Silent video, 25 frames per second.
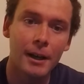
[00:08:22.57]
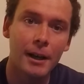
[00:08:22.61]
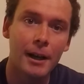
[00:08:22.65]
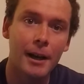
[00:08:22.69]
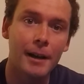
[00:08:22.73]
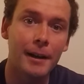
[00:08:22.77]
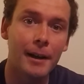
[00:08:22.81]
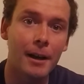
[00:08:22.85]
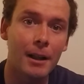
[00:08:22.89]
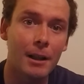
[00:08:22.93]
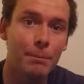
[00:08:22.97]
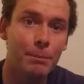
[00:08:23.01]

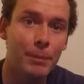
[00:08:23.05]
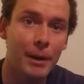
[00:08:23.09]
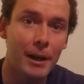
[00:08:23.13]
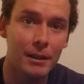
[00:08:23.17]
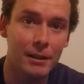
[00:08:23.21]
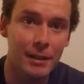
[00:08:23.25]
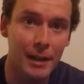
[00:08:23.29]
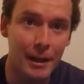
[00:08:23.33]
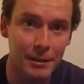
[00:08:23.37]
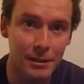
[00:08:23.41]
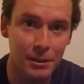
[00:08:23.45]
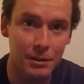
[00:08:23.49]
And now the big
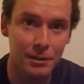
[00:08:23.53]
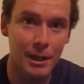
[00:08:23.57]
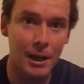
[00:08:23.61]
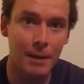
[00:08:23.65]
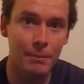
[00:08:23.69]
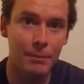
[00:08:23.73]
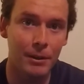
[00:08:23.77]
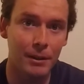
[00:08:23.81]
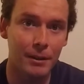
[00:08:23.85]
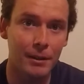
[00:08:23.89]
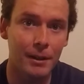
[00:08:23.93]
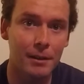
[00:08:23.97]
test is
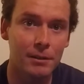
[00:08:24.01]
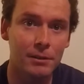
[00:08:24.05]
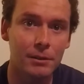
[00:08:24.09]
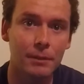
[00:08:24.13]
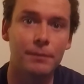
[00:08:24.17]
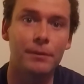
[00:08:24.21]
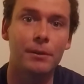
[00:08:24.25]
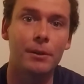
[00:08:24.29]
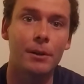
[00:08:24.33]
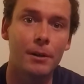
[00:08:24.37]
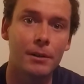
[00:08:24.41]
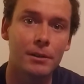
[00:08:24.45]
coming because the
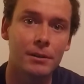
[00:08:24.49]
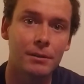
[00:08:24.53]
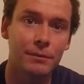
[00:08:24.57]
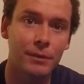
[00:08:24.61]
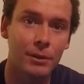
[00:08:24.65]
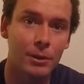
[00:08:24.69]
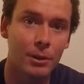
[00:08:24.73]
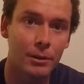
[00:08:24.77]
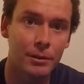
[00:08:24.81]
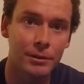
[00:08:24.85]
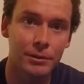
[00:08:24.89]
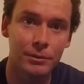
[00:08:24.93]
first
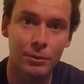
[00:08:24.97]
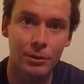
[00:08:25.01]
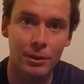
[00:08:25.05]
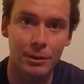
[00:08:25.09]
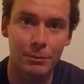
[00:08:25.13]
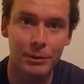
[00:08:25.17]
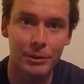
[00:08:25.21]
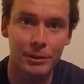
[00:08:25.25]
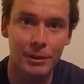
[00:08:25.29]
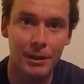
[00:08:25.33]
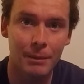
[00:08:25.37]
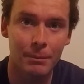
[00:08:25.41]
fall
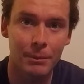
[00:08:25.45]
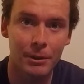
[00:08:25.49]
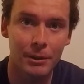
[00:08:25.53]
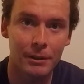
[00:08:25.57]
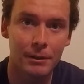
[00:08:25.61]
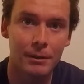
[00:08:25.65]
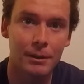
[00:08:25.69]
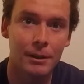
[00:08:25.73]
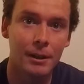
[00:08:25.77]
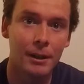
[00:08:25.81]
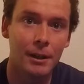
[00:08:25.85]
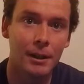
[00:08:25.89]
storm is coming
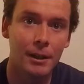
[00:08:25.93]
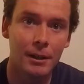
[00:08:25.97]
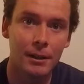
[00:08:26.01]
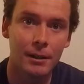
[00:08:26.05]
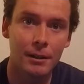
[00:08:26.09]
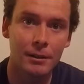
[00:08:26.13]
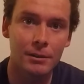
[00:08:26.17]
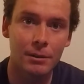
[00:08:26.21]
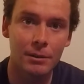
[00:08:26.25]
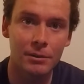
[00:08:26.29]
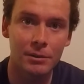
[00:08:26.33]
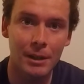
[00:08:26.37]
in.
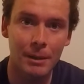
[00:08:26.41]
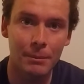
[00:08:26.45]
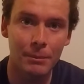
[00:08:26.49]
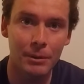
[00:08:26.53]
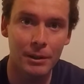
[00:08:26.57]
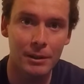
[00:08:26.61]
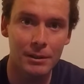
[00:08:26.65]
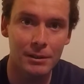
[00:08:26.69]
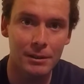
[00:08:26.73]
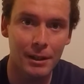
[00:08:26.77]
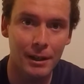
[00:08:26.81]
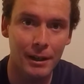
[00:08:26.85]
So some of
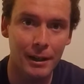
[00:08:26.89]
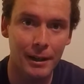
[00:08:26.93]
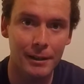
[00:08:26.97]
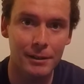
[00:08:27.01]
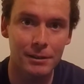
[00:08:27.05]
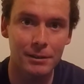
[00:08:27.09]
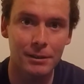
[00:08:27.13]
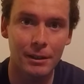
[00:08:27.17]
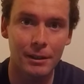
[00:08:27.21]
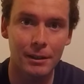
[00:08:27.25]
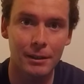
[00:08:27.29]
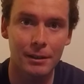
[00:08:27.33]
these
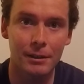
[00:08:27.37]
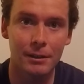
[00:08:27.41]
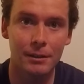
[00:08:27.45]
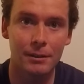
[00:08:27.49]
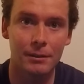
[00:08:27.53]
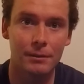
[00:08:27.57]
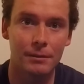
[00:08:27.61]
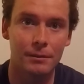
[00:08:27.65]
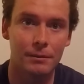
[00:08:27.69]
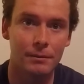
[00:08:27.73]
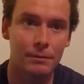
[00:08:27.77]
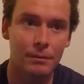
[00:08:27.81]
guys, like
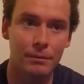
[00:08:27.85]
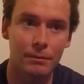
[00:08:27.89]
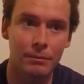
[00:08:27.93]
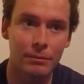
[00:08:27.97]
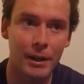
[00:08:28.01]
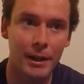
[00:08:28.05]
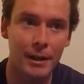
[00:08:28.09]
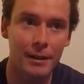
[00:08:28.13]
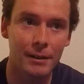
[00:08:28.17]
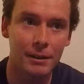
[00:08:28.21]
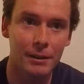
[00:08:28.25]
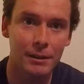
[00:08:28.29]

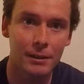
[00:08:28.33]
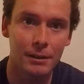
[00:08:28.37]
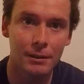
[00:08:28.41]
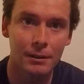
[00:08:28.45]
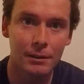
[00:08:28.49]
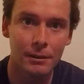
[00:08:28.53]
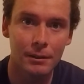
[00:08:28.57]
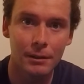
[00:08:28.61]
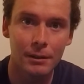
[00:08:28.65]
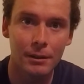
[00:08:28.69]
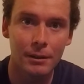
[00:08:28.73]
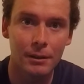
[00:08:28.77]
Randy,
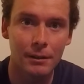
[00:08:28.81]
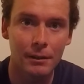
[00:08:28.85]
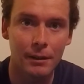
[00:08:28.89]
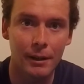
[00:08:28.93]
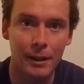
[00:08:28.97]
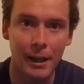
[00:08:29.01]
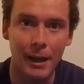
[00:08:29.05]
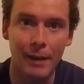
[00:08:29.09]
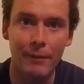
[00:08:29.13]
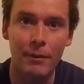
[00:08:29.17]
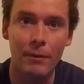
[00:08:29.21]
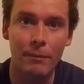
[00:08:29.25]
they
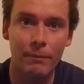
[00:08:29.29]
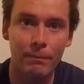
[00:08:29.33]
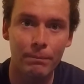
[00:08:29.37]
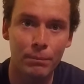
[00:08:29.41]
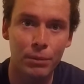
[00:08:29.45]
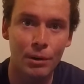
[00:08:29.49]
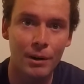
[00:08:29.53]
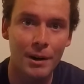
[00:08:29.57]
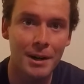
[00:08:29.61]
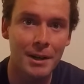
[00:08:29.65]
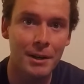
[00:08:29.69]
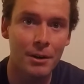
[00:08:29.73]
have a
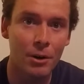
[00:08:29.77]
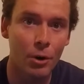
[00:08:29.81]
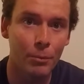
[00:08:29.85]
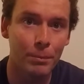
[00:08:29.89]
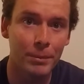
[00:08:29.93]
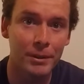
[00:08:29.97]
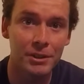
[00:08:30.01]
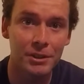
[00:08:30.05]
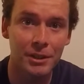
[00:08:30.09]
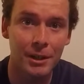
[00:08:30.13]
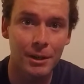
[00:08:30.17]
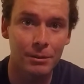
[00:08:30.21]
pretty
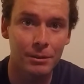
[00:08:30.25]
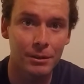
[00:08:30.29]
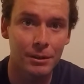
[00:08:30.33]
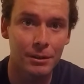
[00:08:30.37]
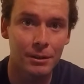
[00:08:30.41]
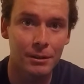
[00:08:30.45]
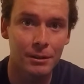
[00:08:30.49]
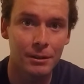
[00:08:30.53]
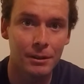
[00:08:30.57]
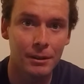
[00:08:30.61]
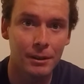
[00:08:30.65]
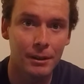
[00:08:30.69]
open
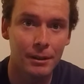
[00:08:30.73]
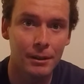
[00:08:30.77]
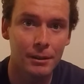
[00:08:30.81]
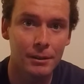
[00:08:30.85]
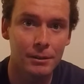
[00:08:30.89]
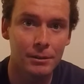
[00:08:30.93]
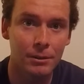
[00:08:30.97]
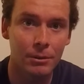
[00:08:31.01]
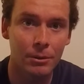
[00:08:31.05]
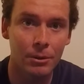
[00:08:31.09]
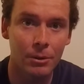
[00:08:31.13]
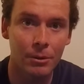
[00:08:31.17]
shelter,
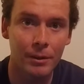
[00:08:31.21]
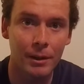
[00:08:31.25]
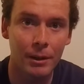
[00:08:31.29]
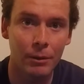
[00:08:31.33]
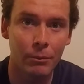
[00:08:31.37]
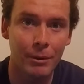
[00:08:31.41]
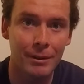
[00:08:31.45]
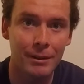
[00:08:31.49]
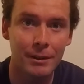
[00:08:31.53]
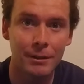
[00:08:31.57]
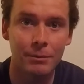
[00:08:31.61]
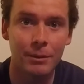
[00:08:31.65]
so all that
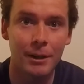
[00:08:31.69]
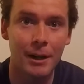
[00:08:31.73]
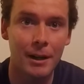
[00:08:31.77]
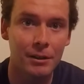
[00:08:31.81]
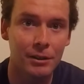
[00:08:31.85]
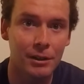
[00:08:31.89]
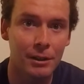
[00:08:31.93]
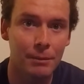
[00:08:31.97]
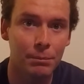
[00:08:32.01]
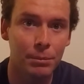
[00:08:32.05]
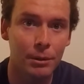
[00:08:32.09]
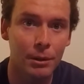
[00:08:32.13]
wind and rain
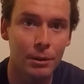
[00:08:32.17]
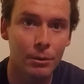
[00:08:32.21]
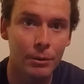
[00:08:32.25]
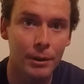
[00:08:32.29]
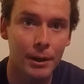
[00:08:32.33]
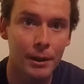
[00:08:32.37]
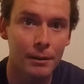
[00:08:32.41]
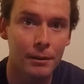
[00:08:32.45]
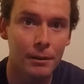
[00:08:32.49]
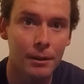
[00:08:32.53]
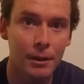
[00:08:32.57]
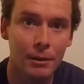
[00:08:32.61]
is going to blow
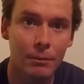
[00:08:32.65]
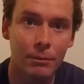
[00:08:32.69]
in.